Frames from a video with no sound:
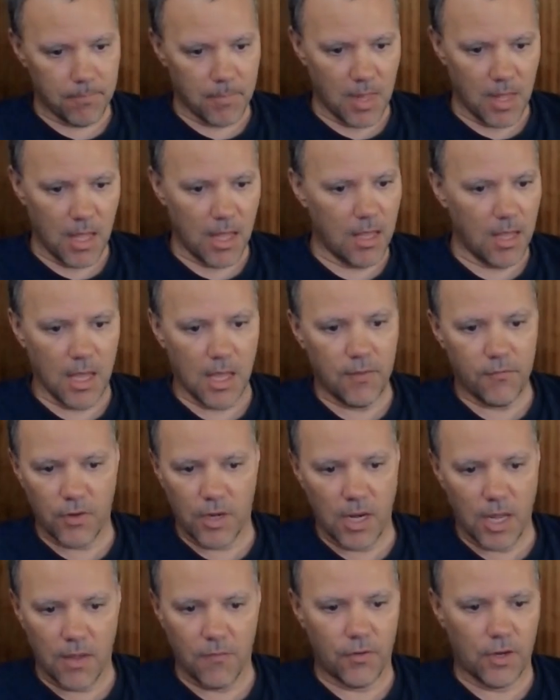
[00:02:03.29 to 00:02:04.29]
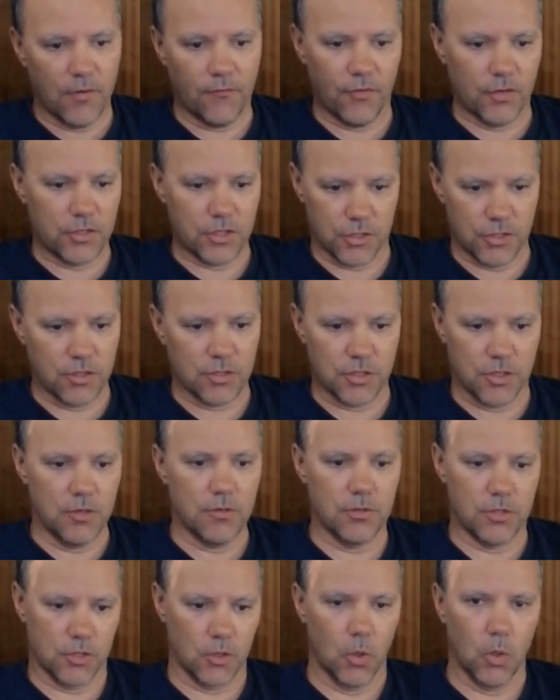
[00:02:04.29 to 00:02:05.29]
Even if it's just
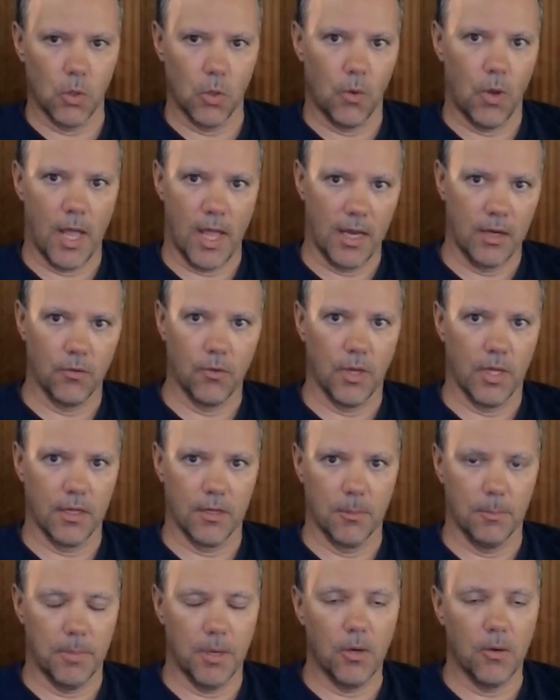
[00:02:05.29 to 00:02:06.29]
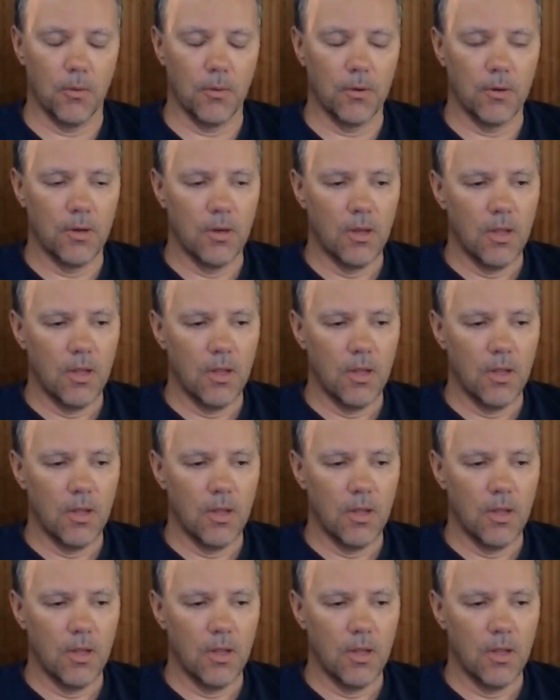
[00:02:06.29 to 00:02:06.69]
you solo handling the boat,